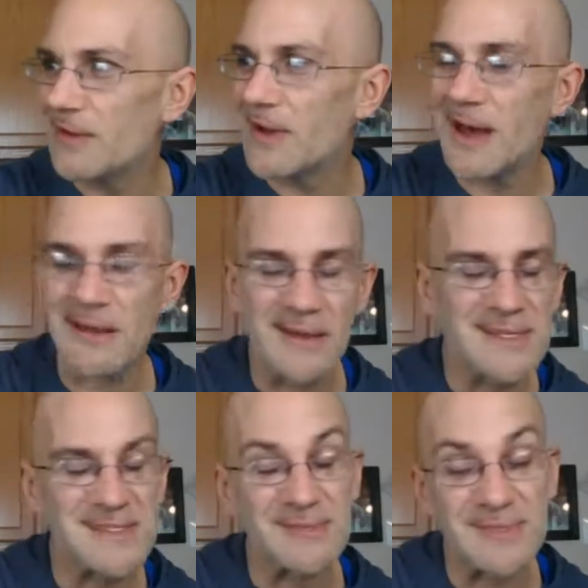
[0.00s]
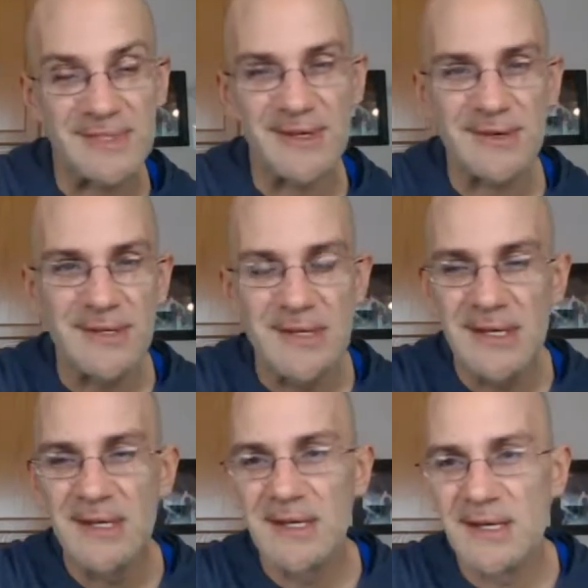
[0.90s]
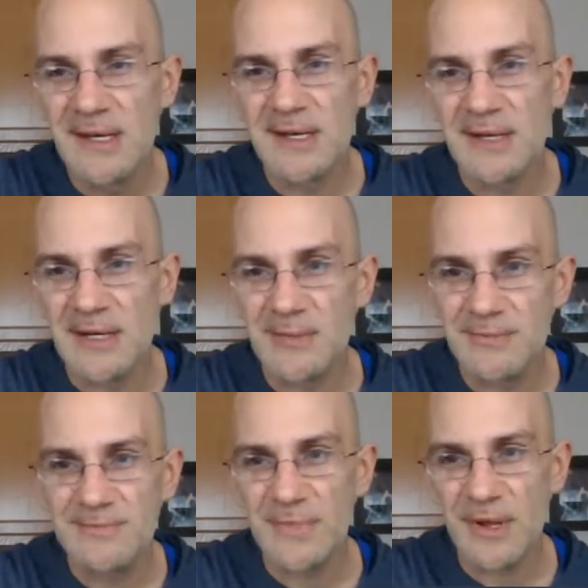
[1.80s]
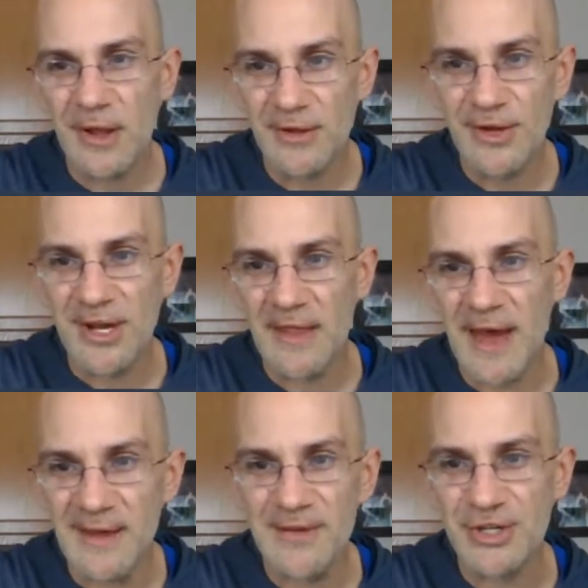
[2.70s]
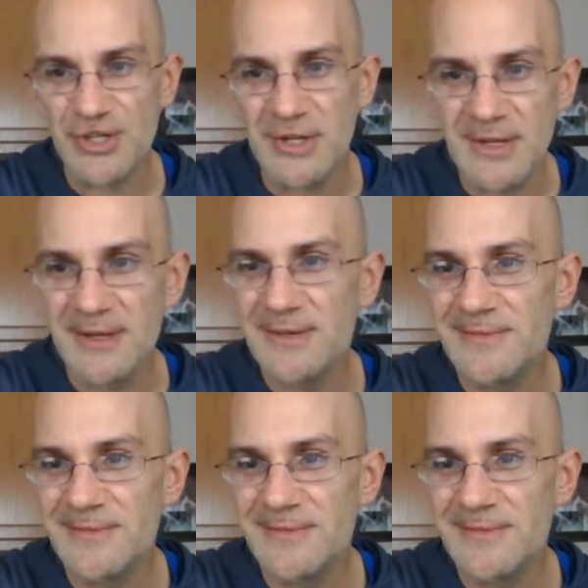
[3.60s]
I don't know how to list them. So um, I'll look into that eventually.